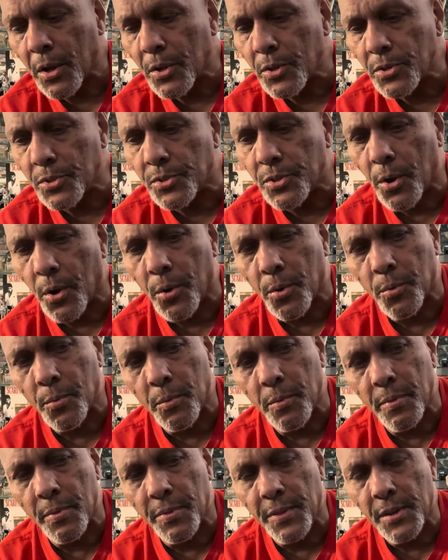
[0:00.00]
So
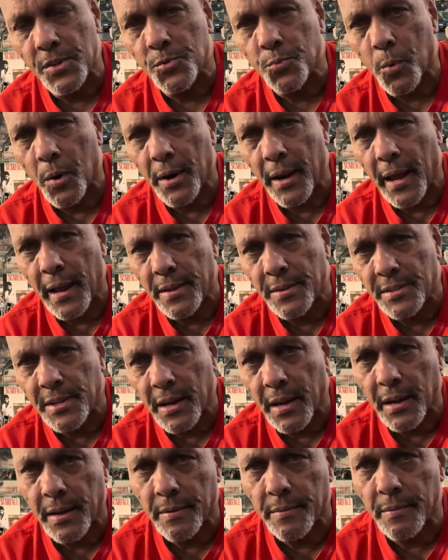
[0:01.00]
this
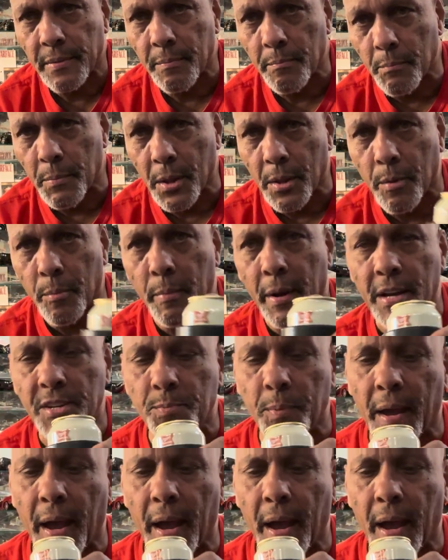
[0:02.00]
118 Miller makes me